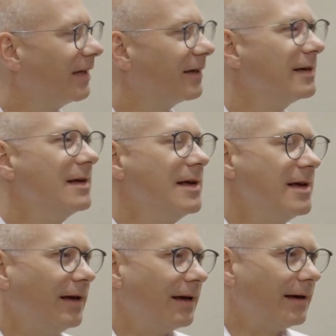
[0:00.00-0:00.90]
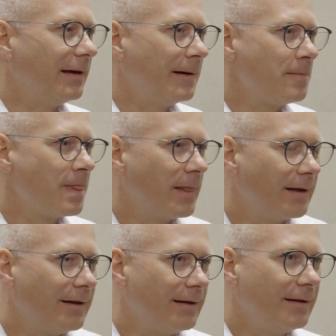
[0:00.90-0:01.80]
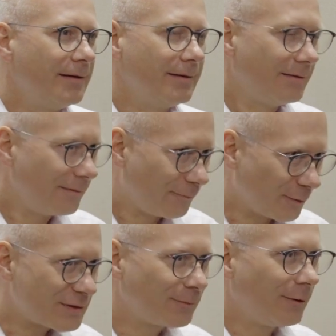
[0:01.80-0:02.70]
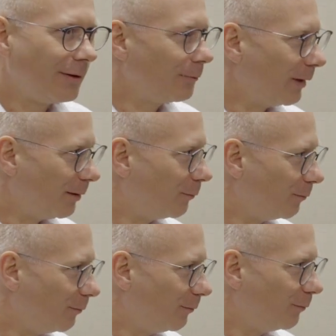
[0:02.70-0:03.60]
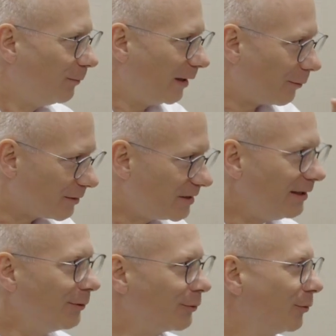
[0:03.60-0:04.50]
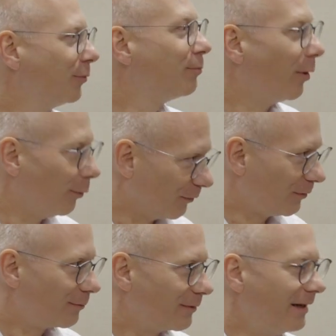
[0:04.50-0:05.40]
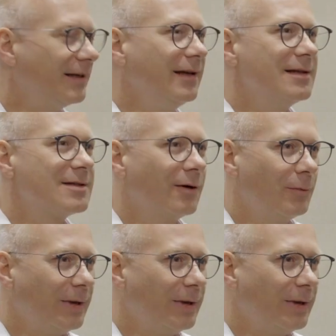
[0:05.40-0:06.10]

Yeah, yeah. Um, first of all, we we continue to do both, right? So